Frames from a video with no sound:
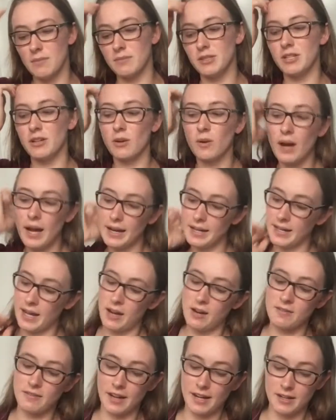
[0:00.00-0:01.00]
So go ahead and get
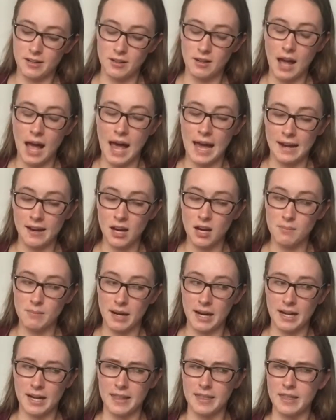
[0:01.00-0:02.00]
your vinyl. I got
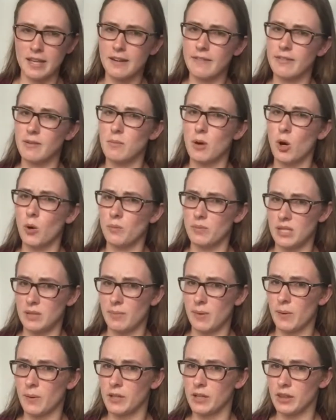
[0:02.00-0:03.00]
mine, I think, from Home
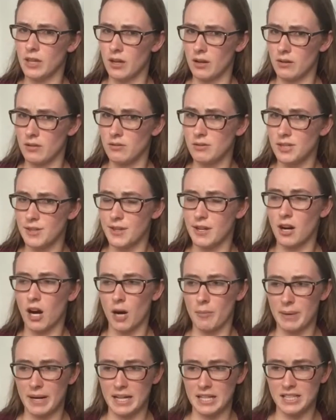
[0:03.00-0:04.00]
Depot or Lowe's in the
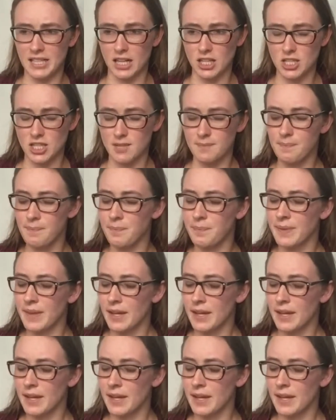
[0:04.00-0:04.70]
carpeting section.